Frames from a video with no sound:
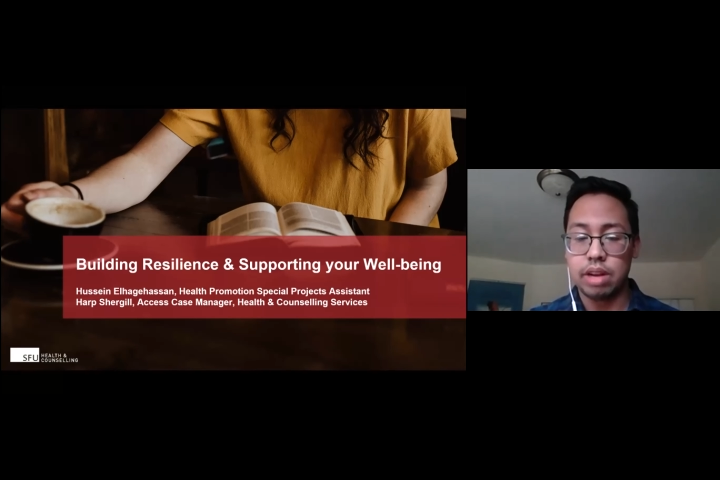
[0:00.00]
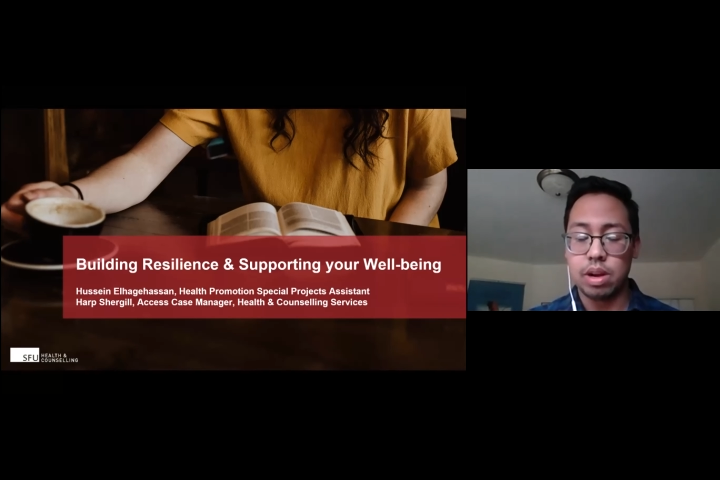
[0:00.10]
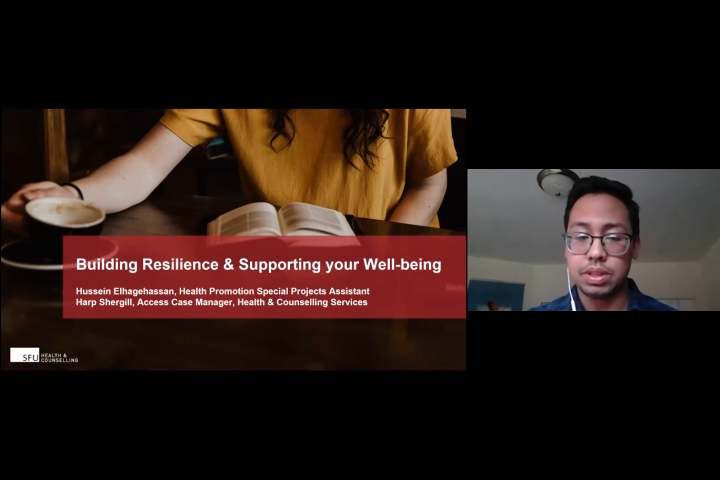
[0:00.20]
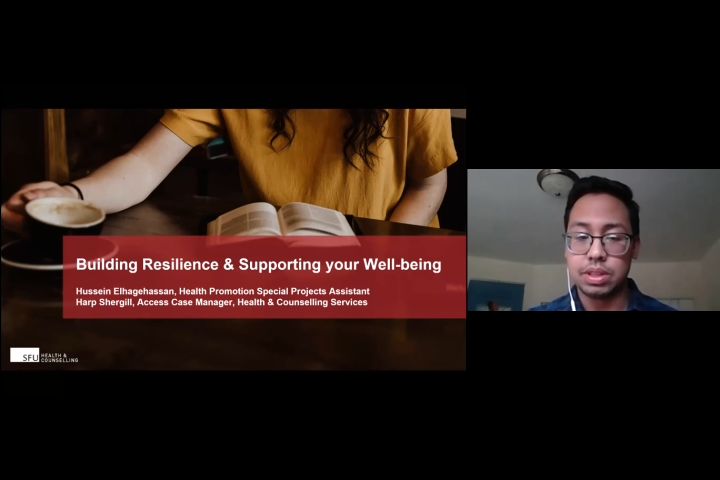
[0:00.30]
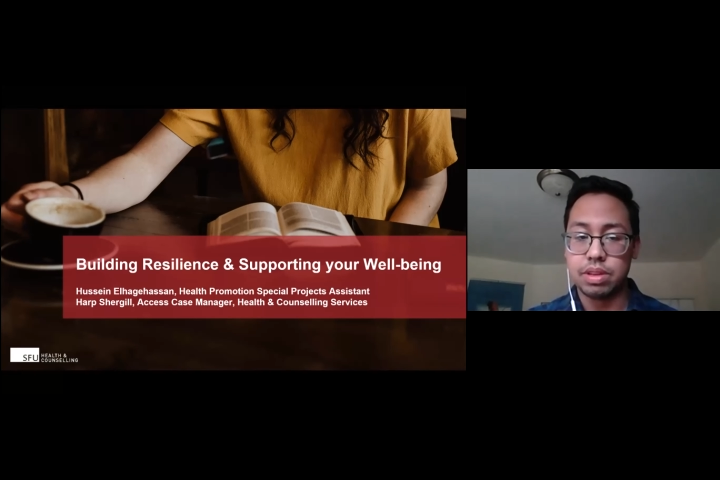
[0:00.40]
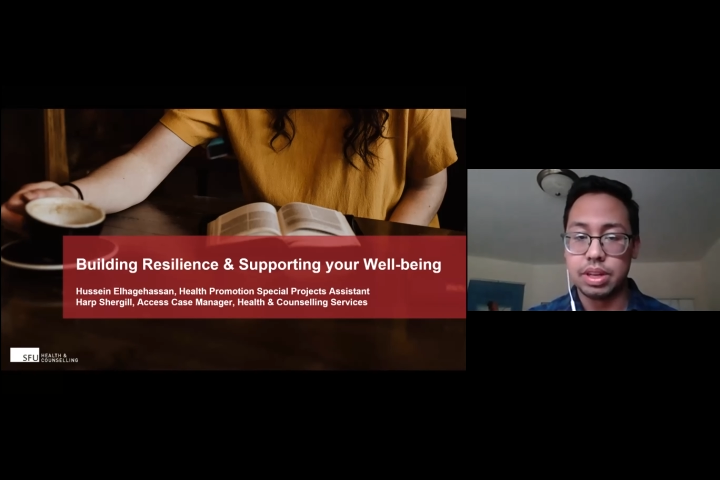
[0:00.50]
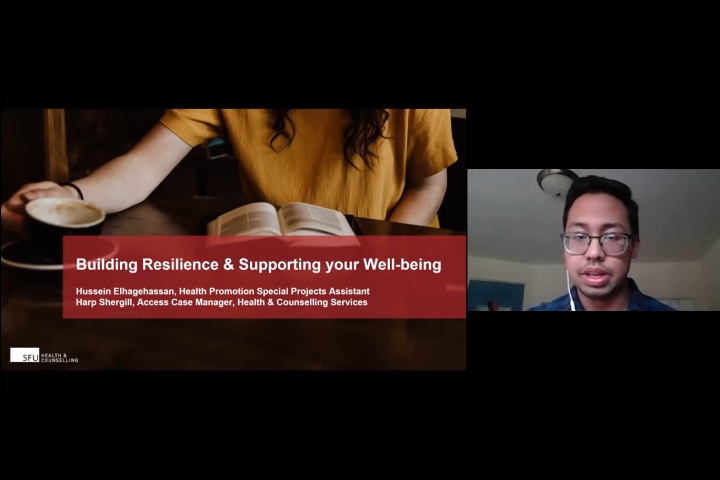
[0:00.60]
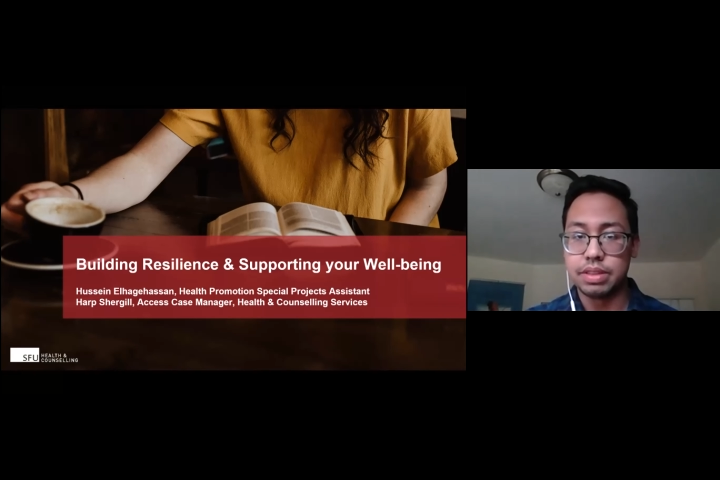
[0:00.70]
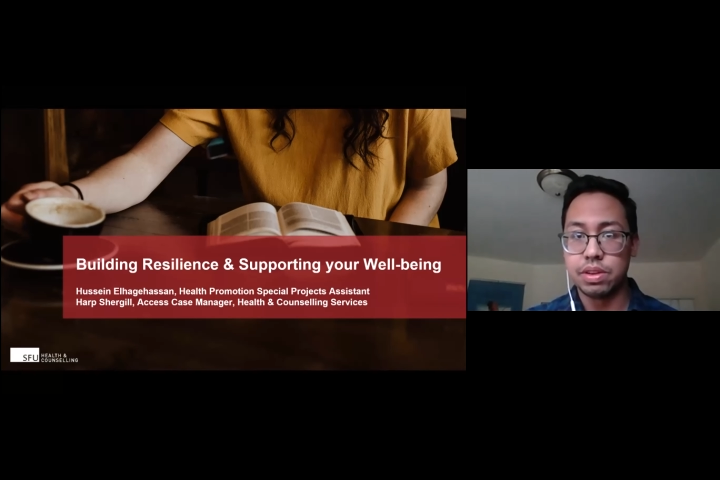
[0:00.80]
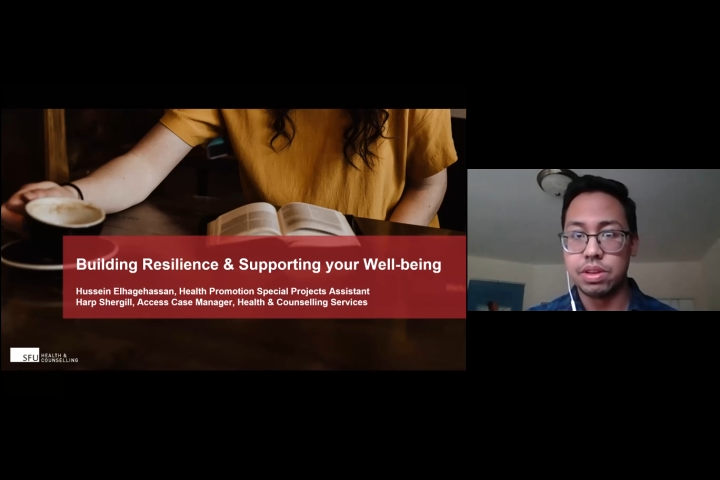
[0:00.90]

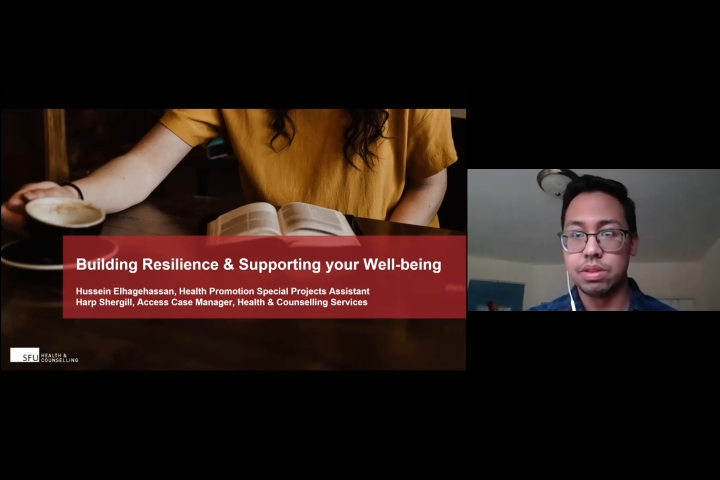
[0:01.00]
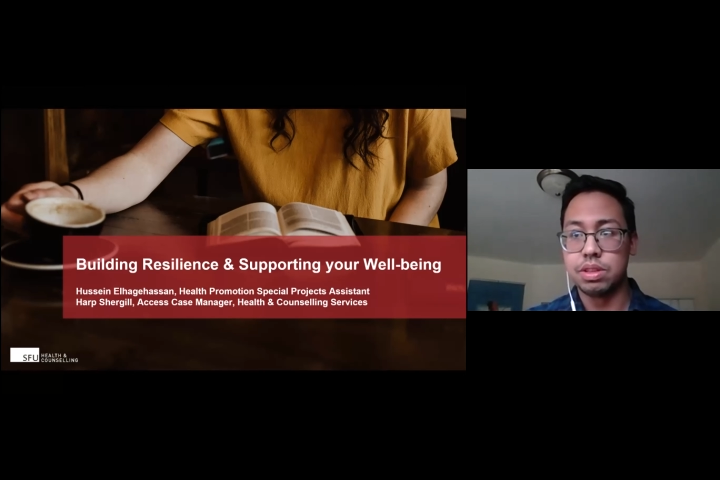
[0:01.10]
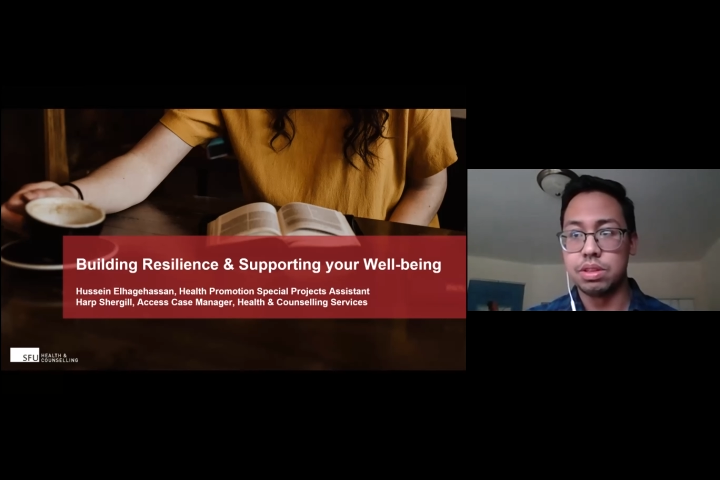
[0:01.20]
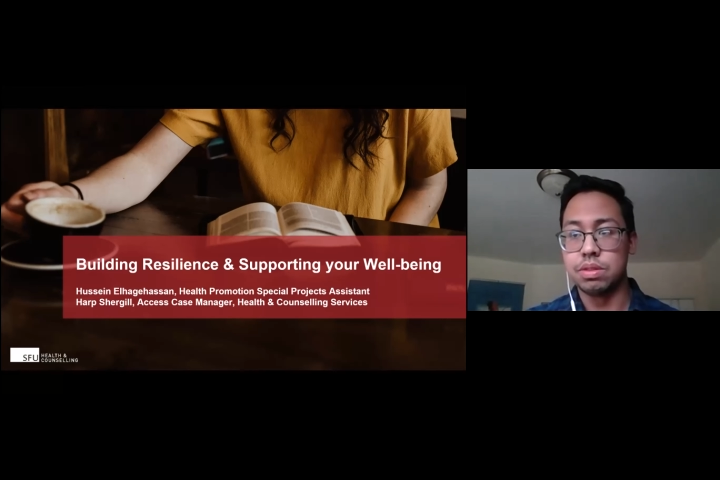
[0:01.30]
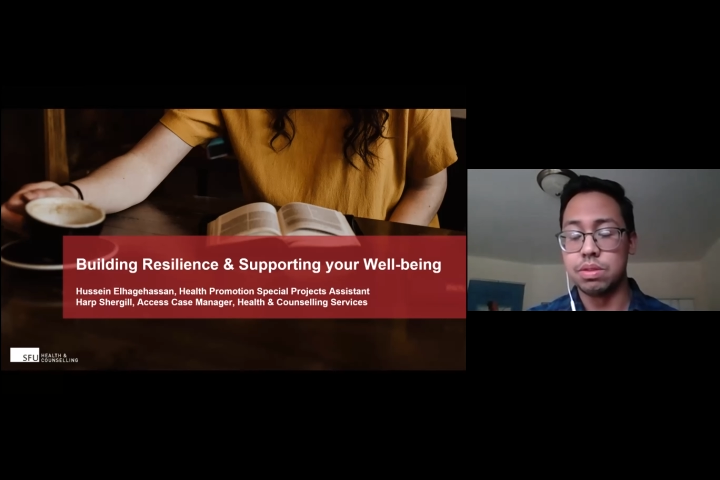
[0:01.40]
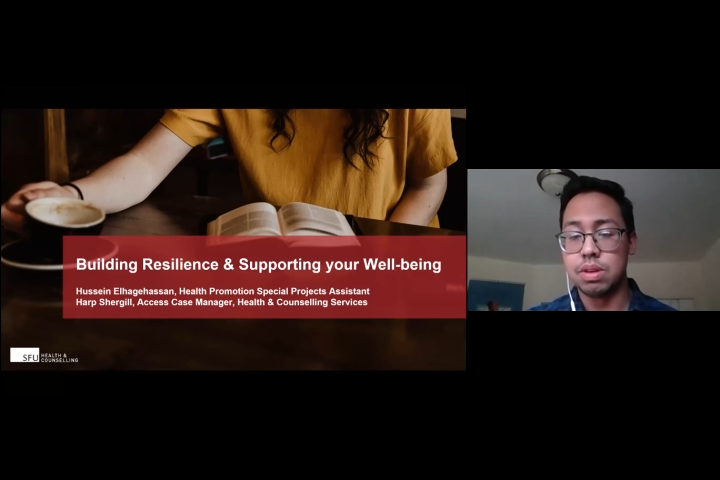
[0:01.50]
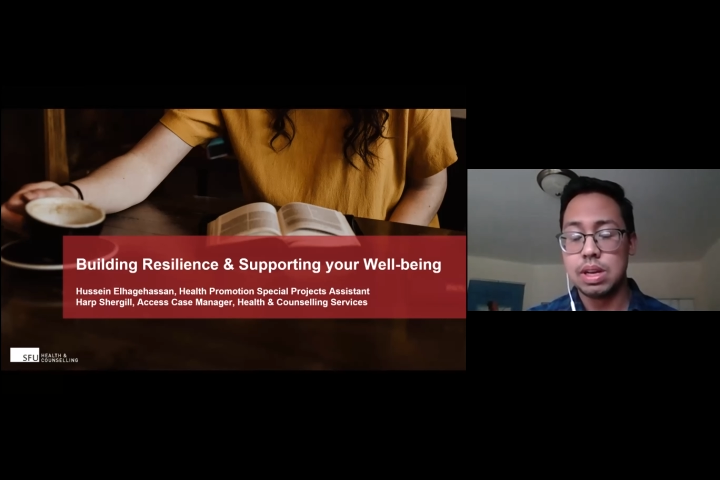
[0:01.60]
opportunities for you to